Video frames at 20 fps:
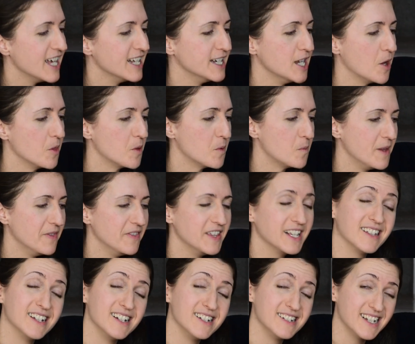Now, the one
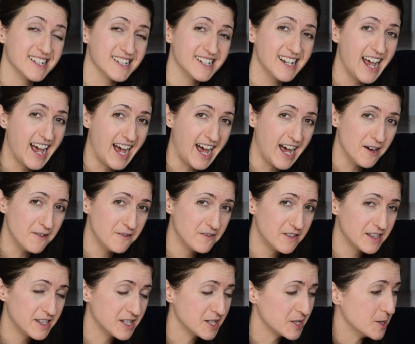thing that it doesn't
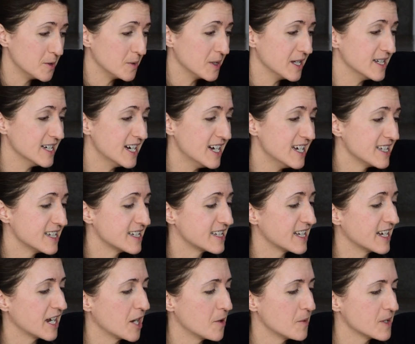have that the Stokie does is,
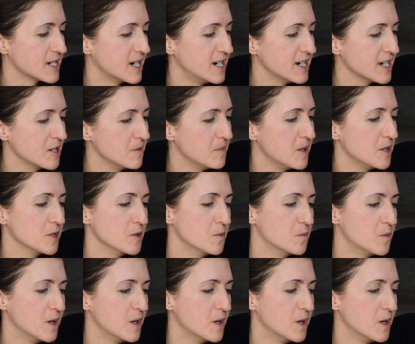like I was talking about, you